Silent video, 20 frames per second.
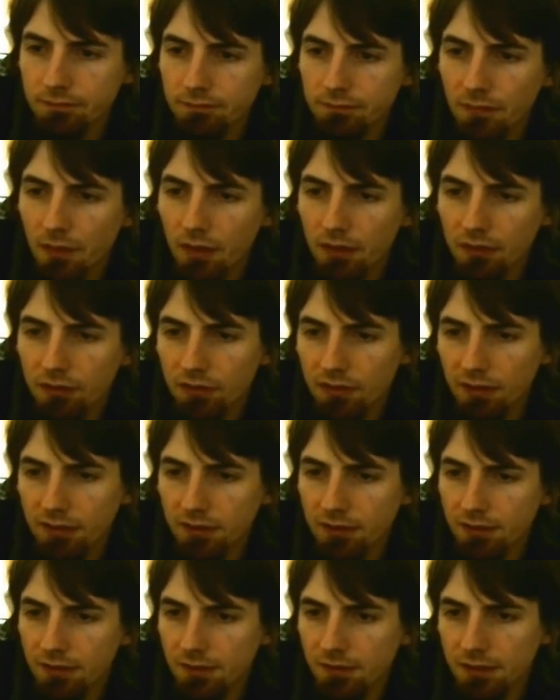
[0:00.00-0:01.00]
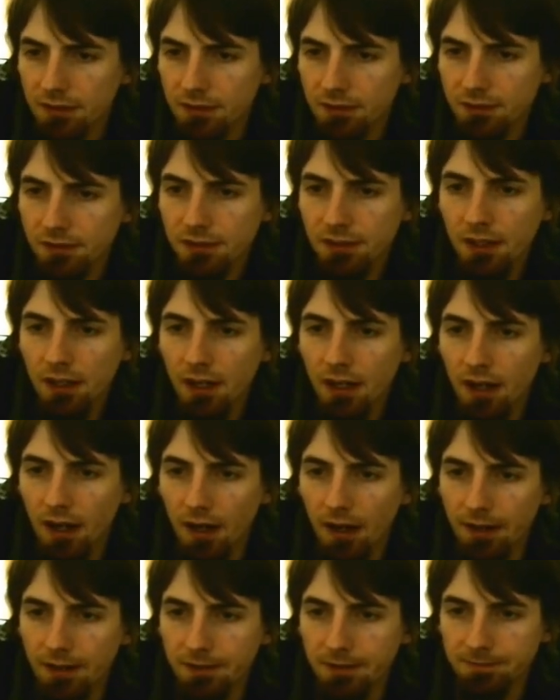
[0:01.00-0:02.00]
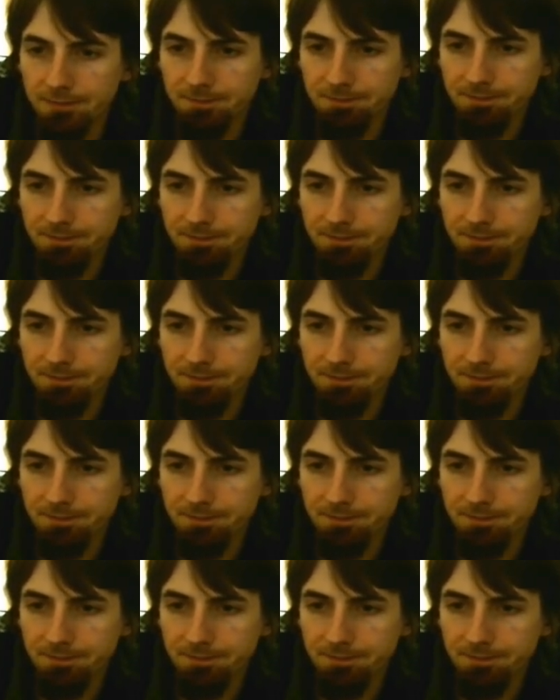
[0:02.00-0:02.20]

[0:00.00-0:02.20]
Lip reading: that's chocolate and something else. And